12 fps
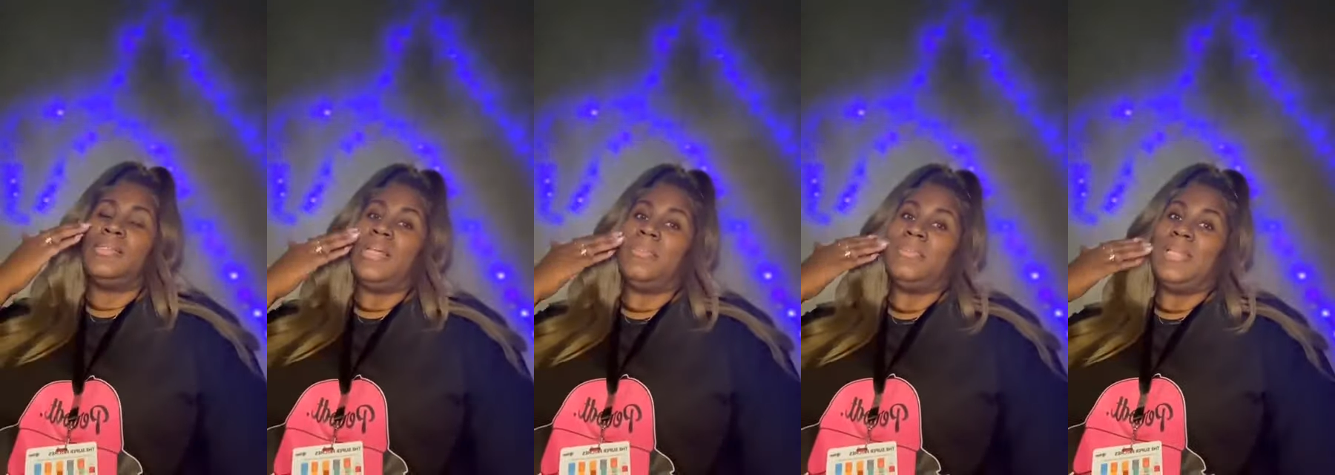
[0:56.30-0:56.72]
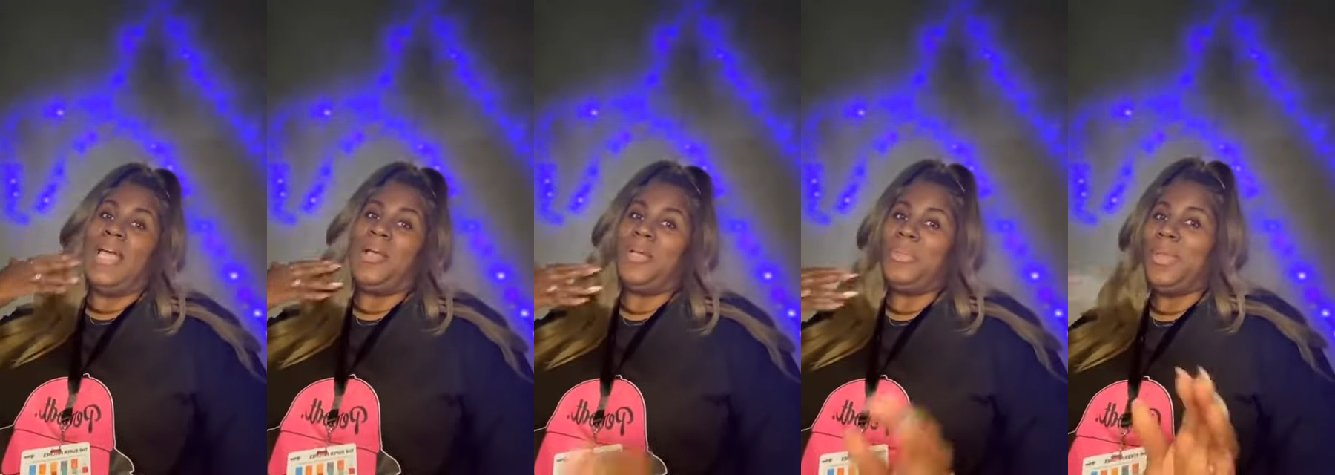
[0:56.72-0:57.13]
So I'm
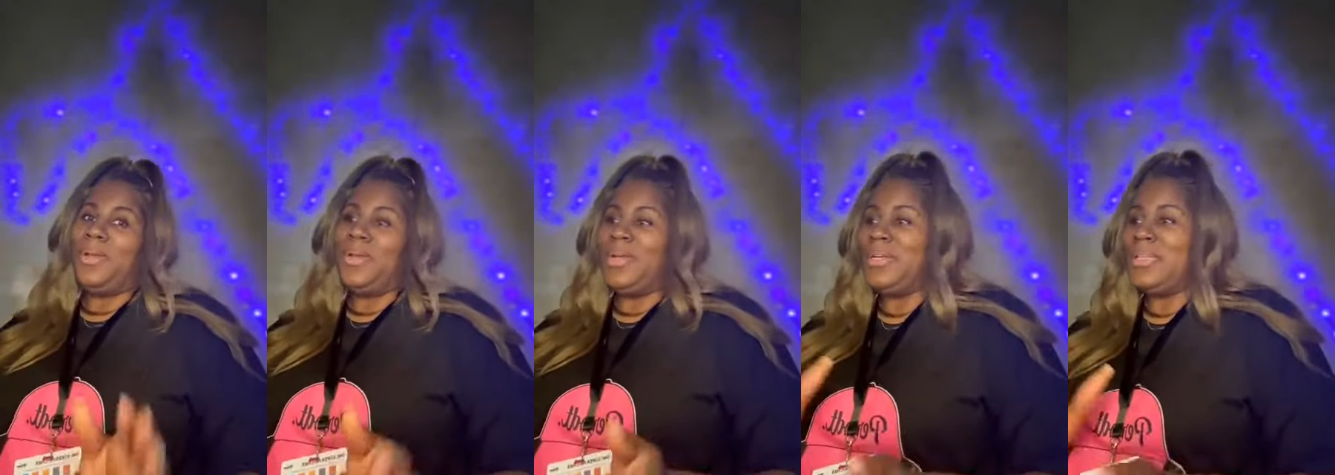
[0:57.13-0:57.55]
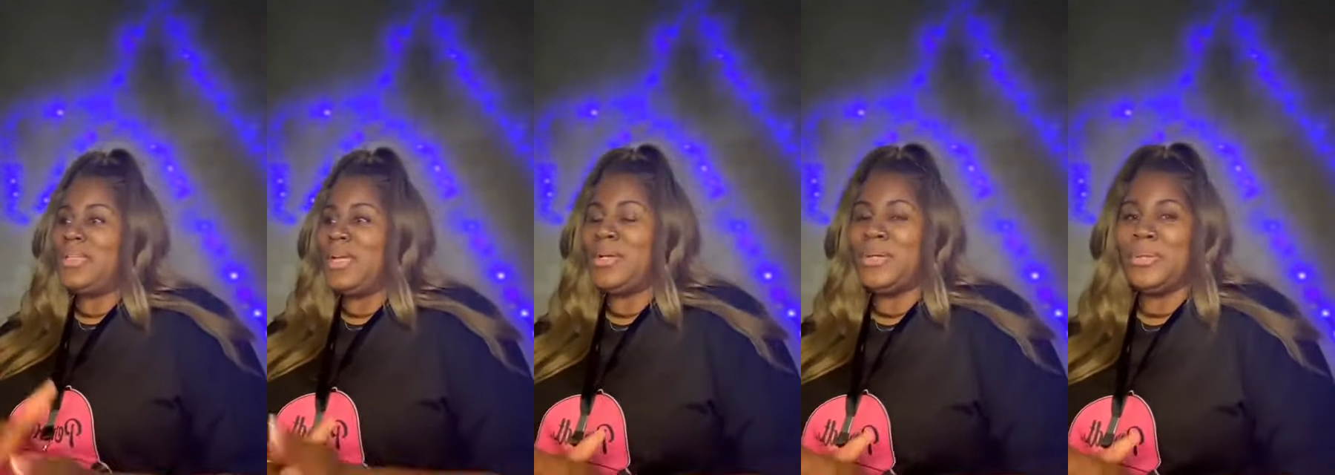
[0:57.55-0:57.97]
not going to be on here
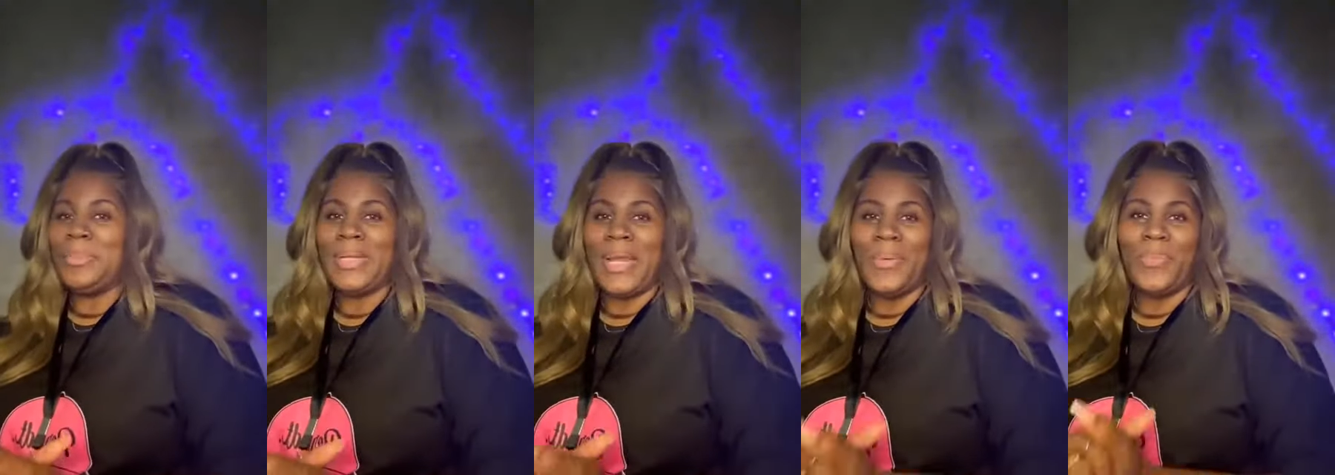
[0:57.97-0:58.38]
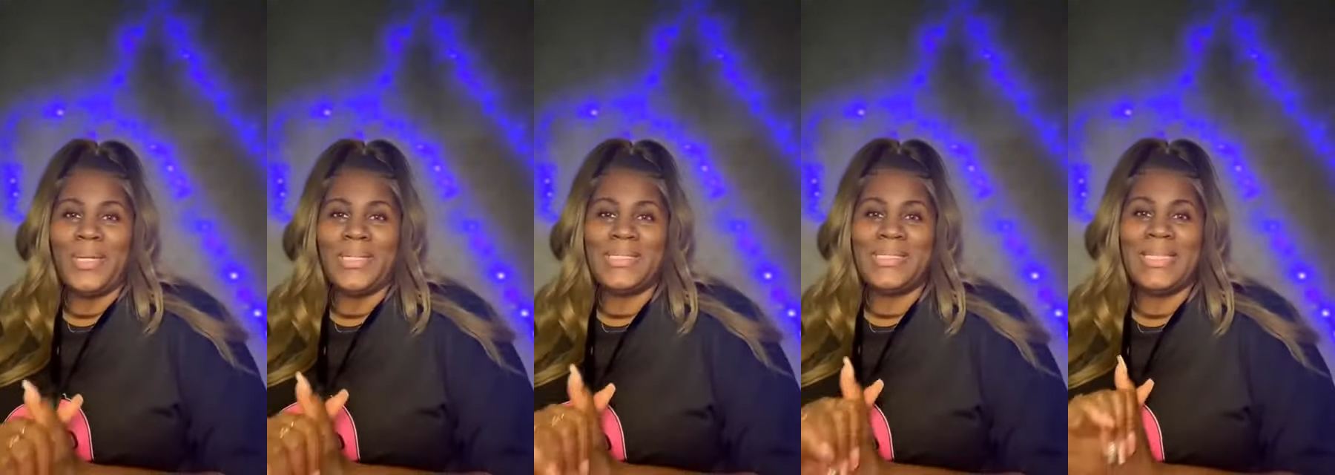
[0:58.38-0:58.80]
long, but I
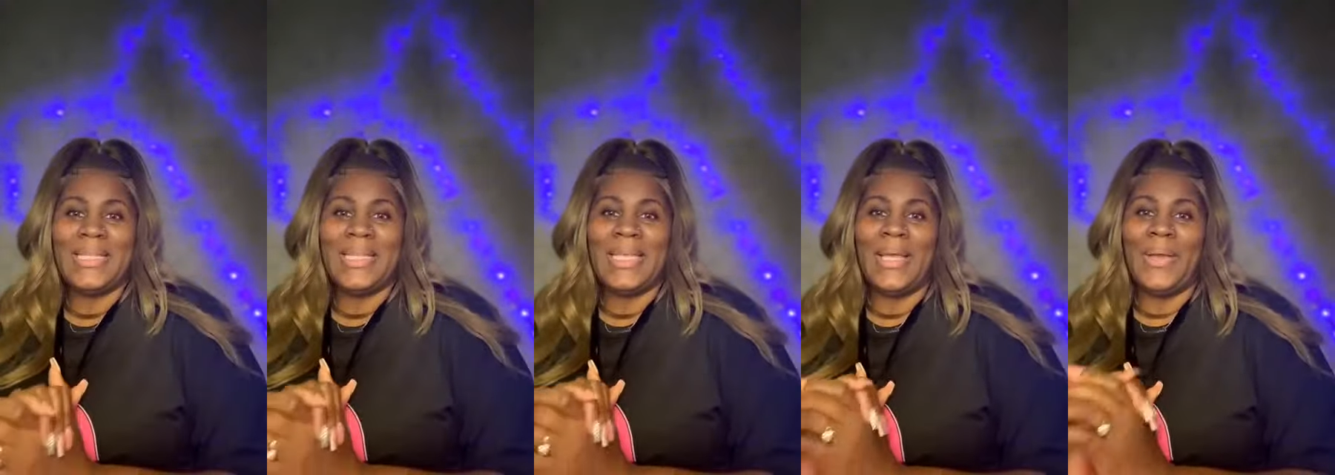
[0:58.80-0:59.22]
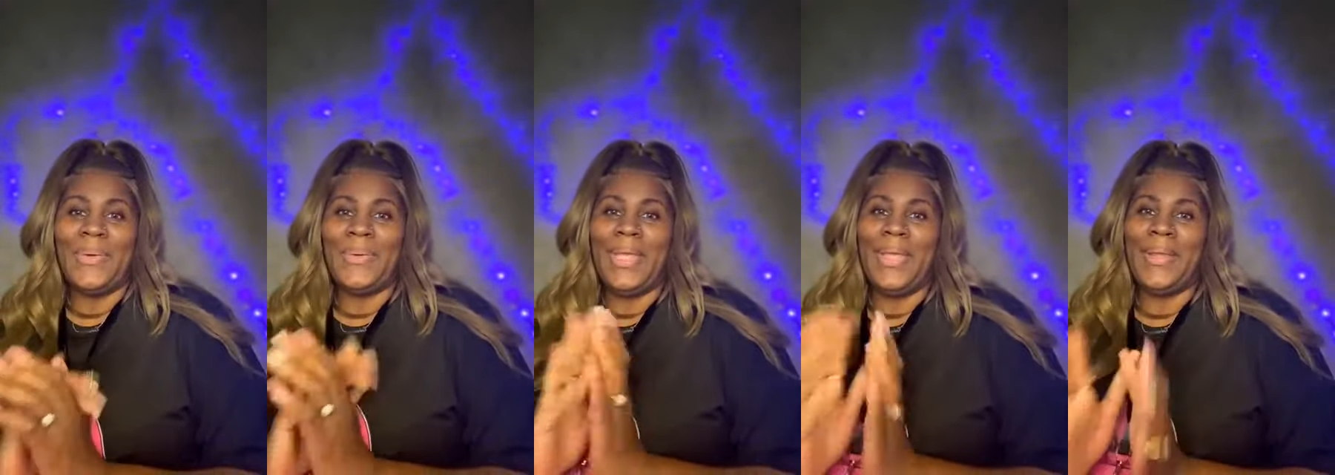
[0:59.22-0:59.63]
wanted to get
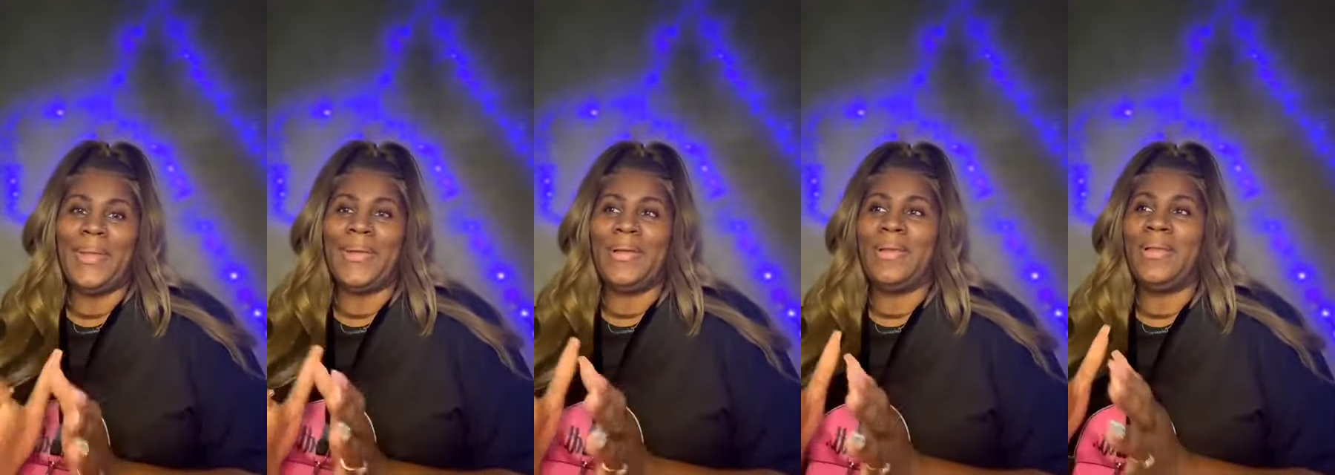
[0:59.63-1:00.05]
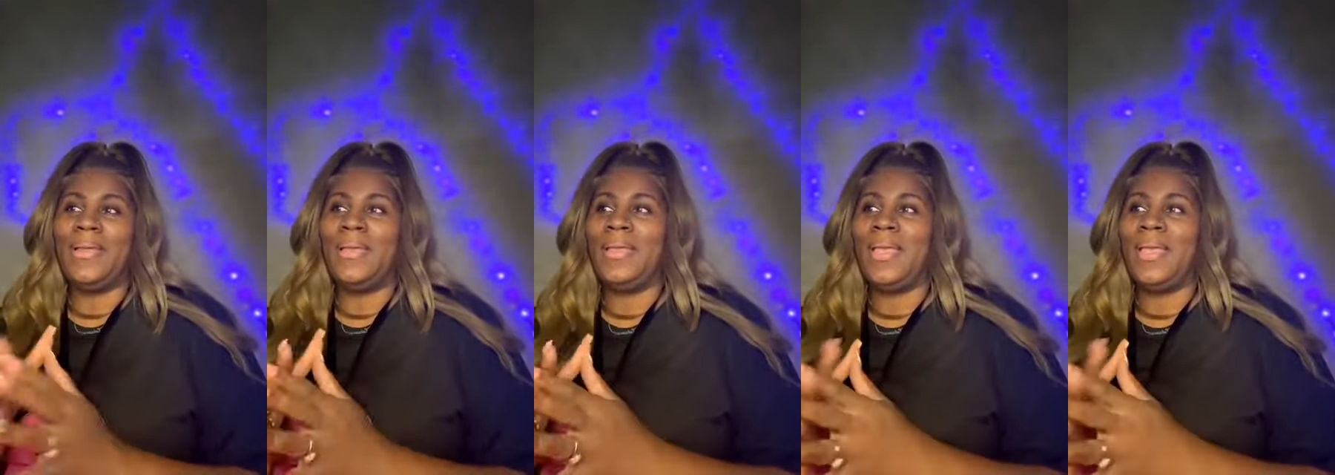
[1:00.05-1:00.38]
on here